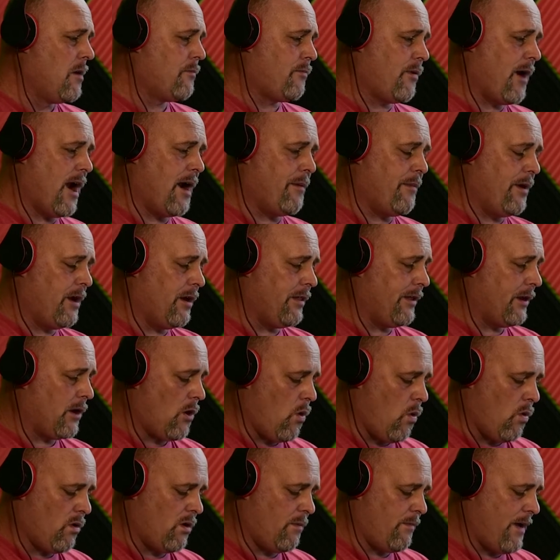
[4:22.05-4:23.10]
primarily
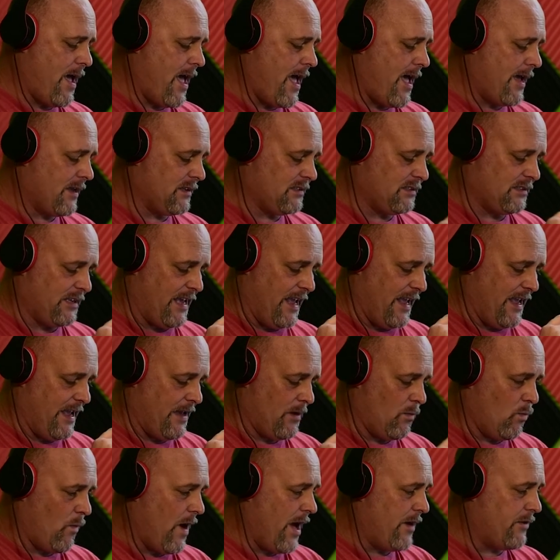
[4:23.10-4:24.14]
quarterbacks
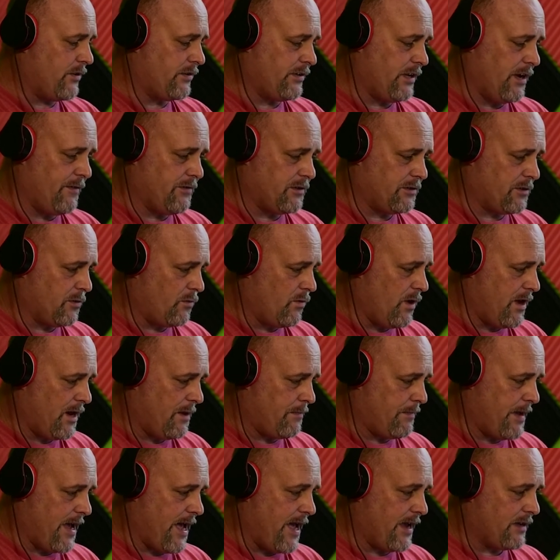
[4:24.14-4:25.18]
and wide receivers and
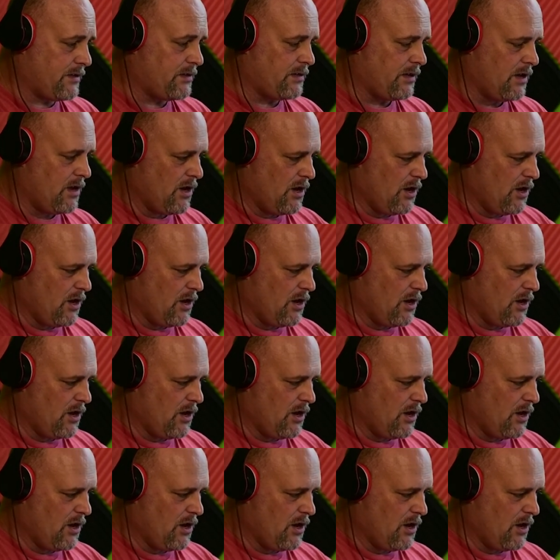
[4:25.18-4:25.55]
running backs,